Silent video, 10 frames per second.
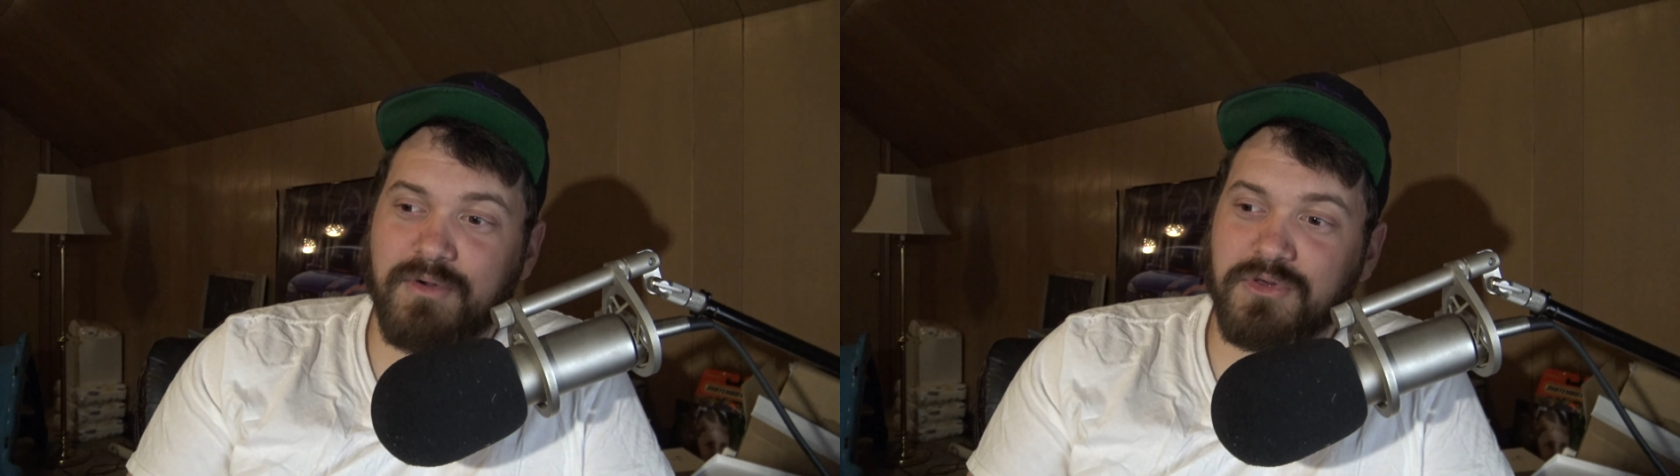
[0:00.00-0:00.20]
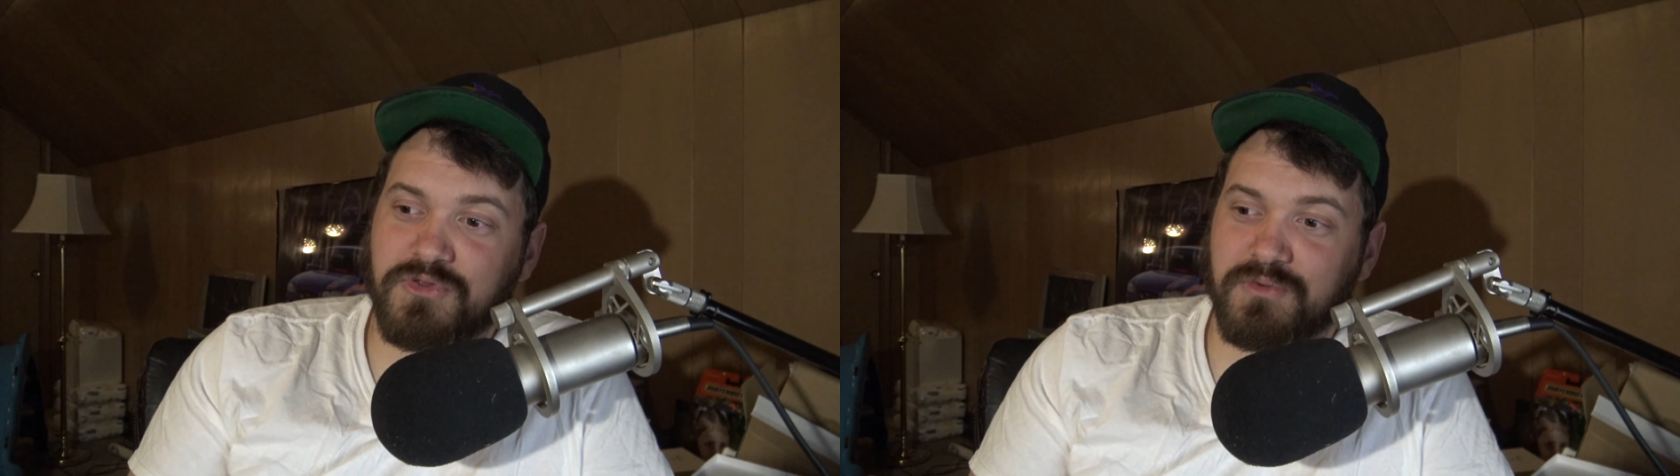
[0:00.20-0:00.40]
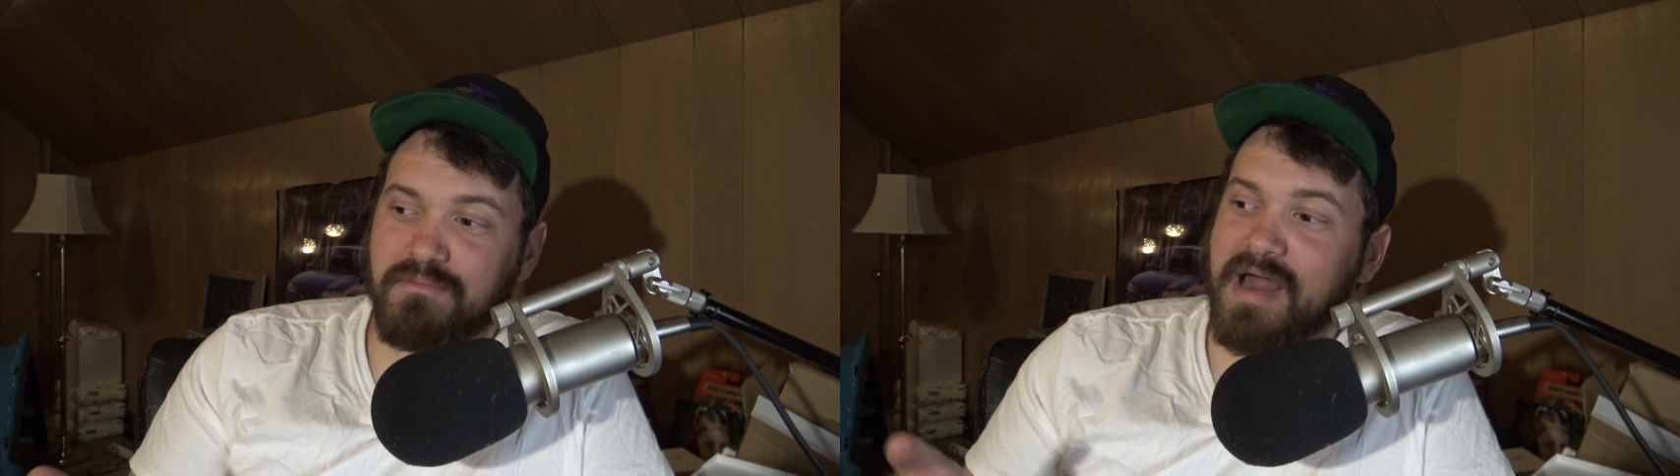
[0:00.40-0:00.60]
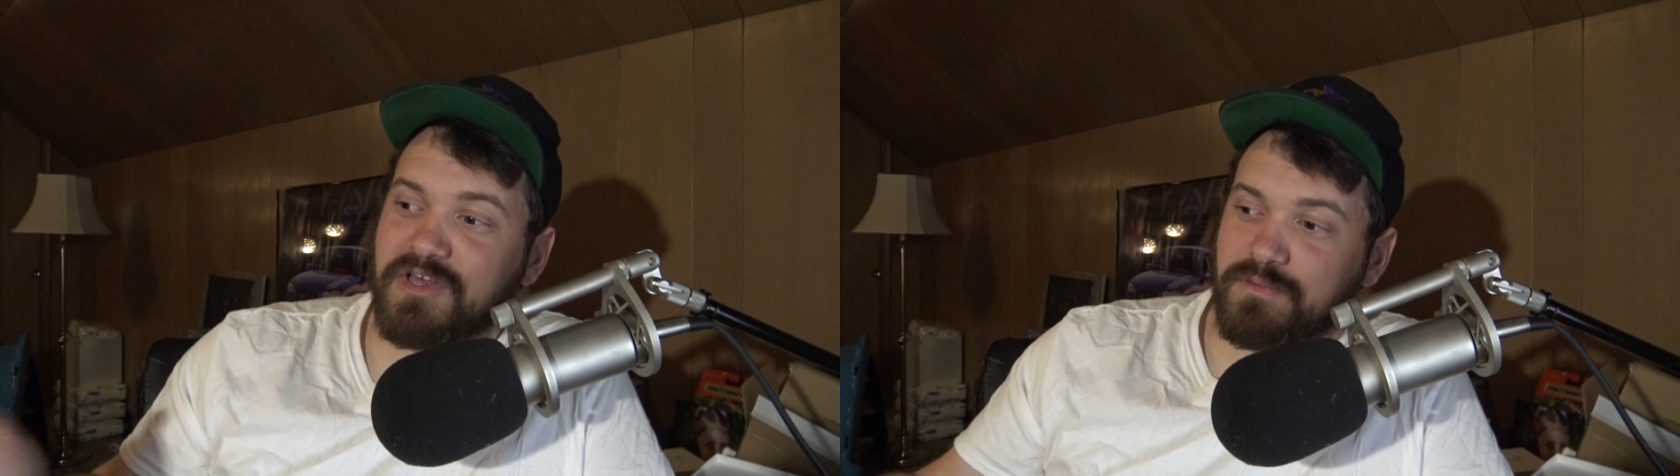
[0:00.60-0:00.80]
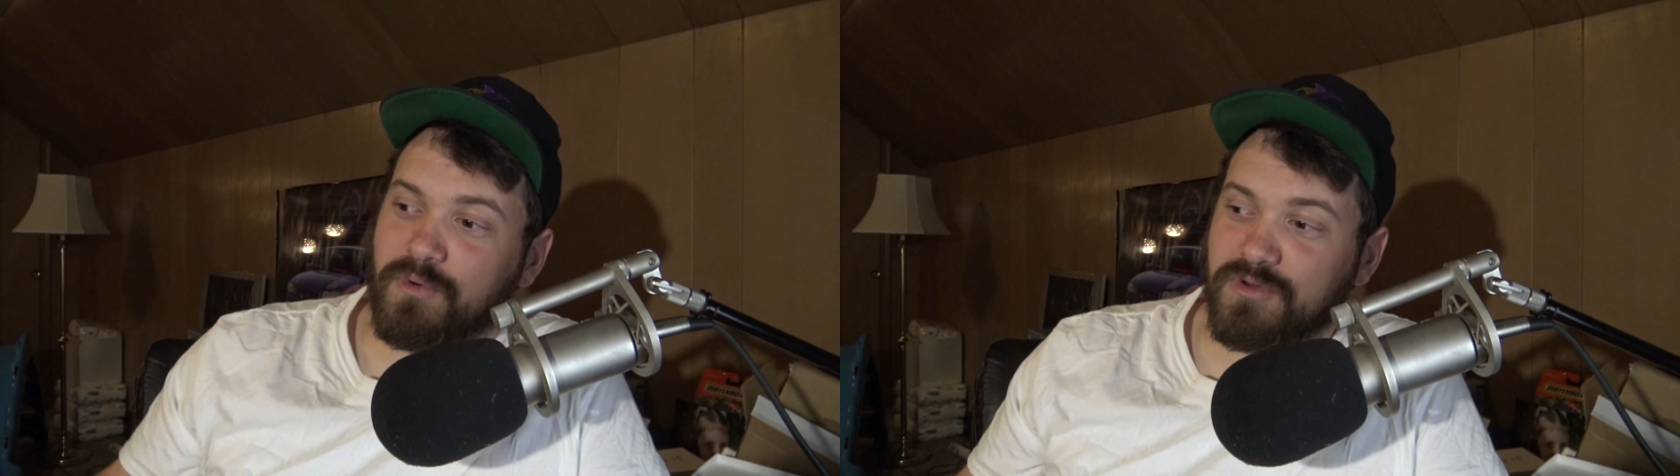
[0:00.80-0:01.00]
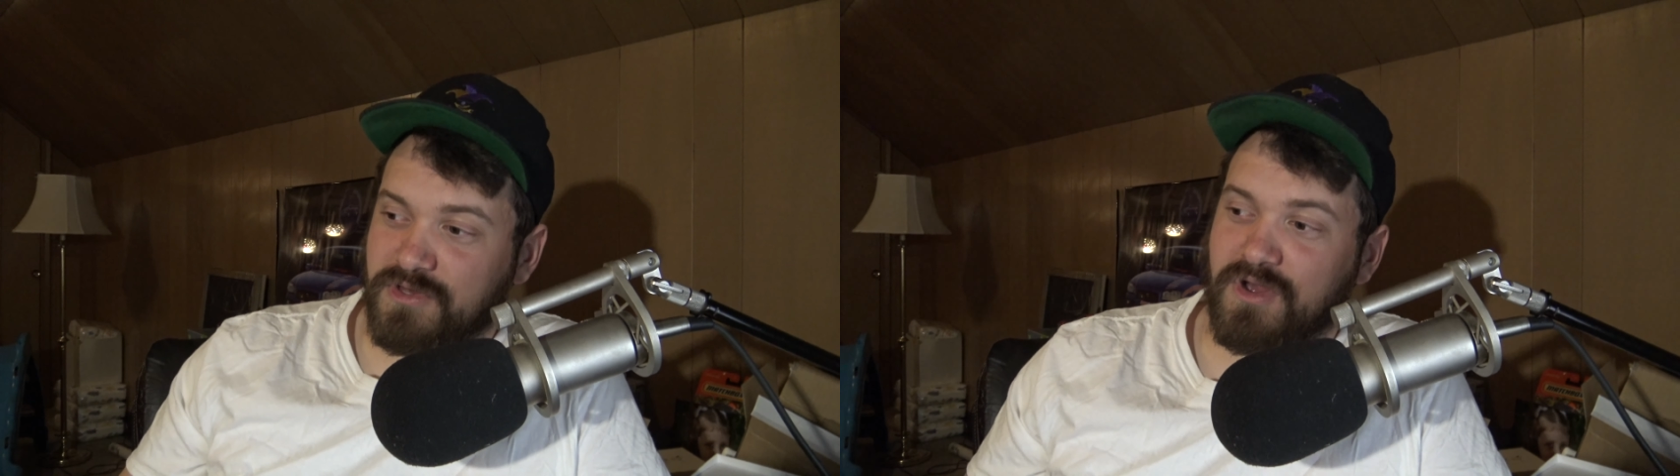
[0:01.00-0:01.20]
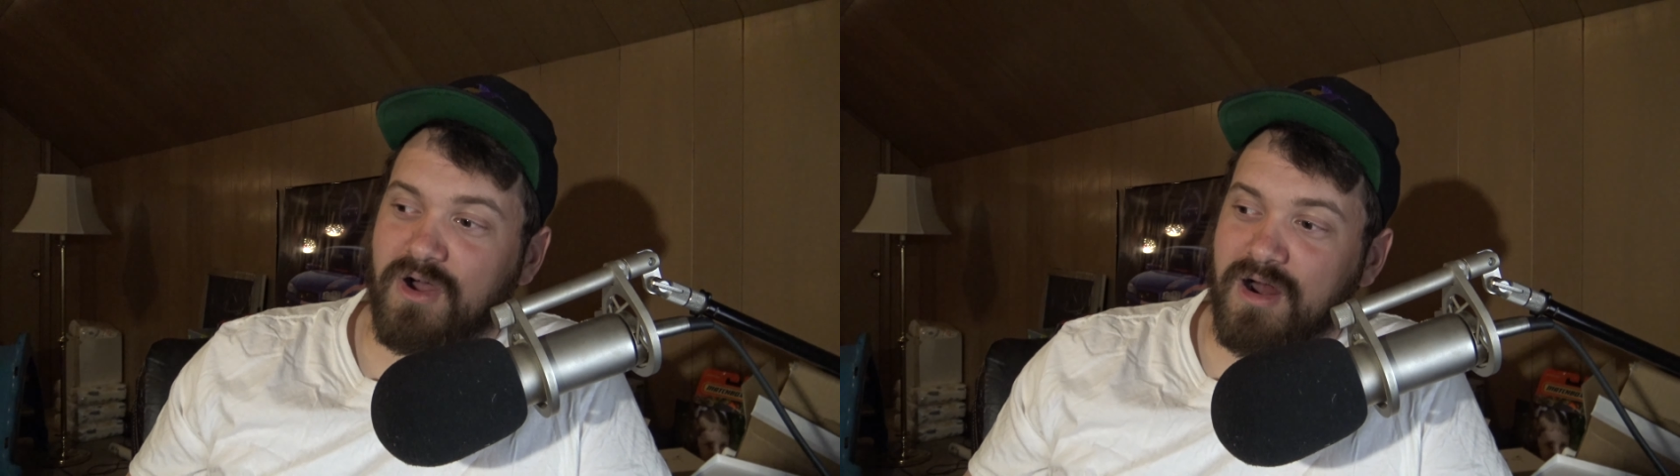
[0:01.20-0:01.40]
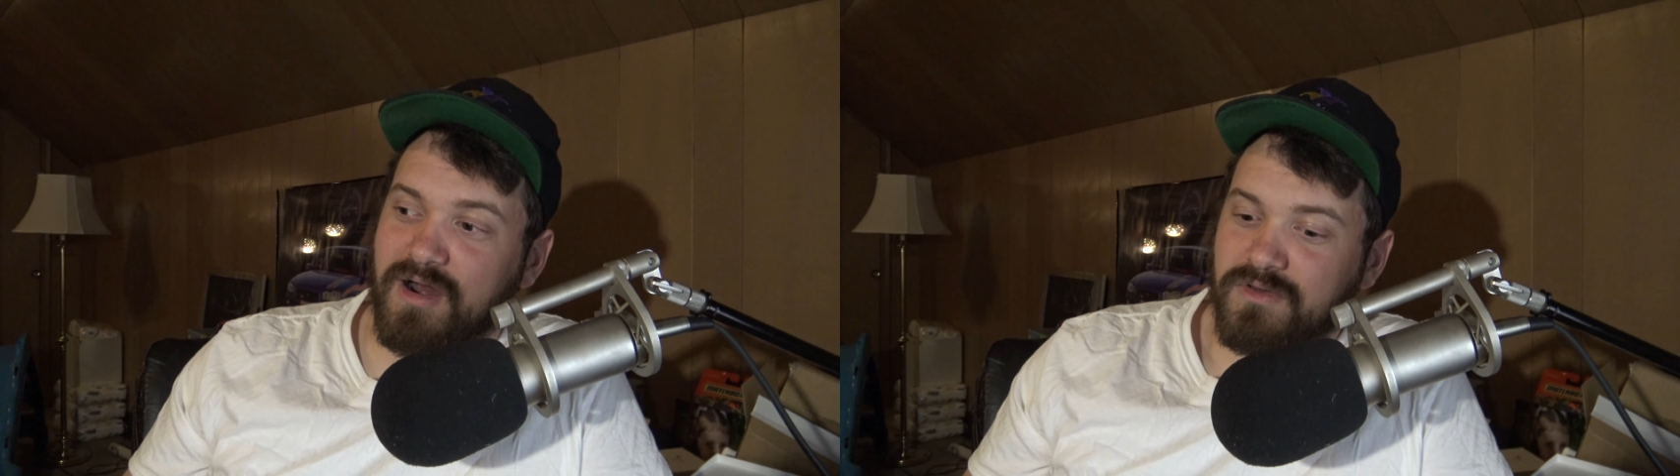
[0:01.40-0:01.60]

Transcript: is my sports car